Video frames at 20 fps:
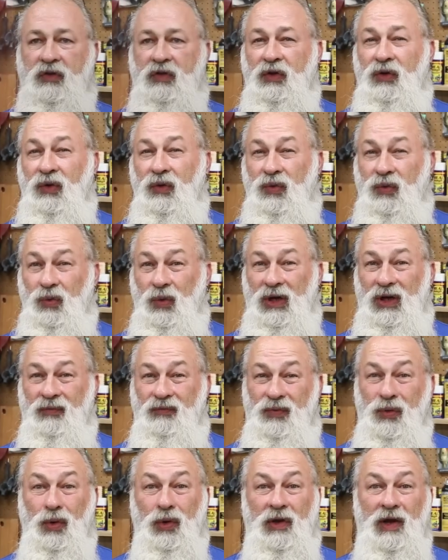2, 3,
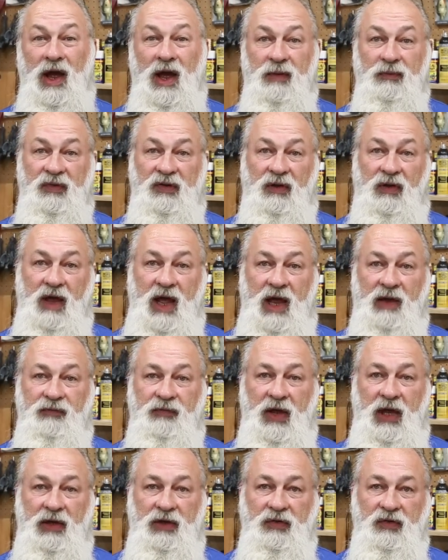4 times the
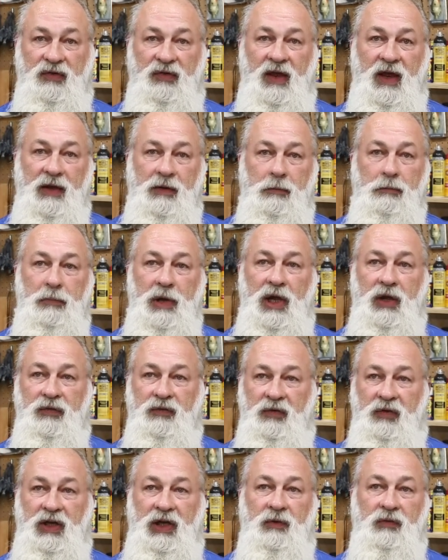life out of your sanding
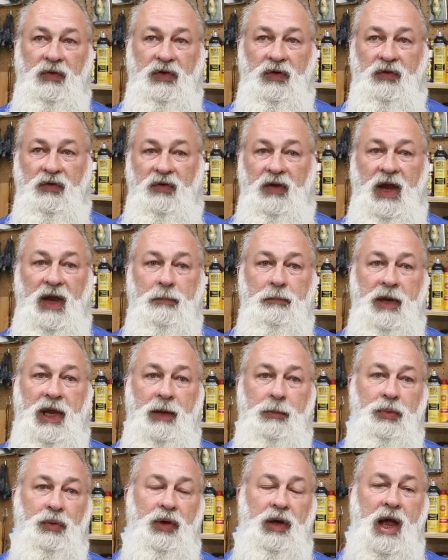belts, even your
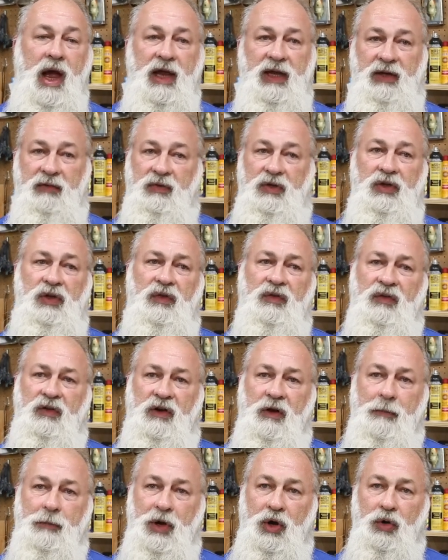sandpaper. I even use it
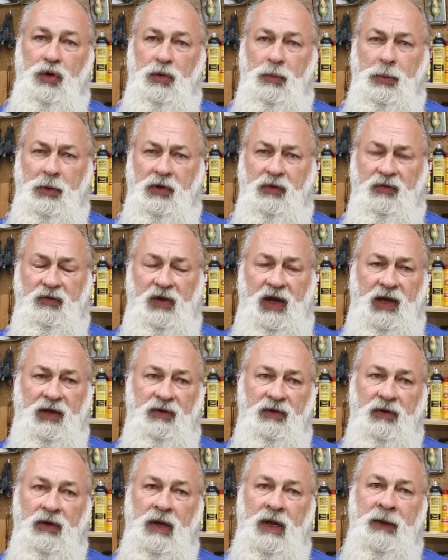on my orbital
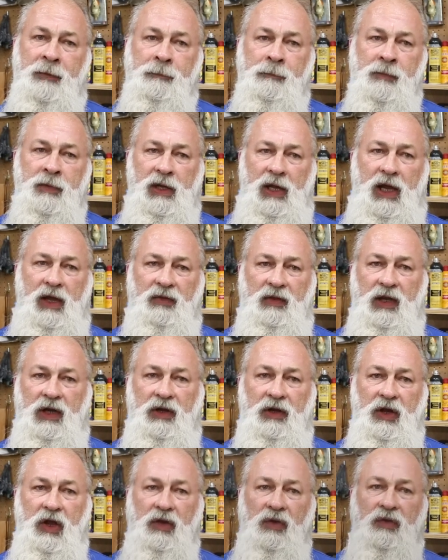sander. And then
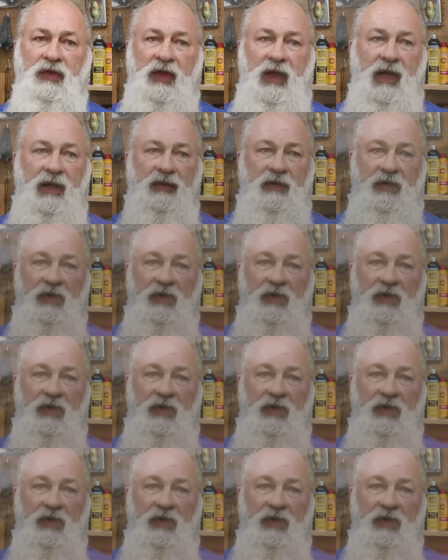another thing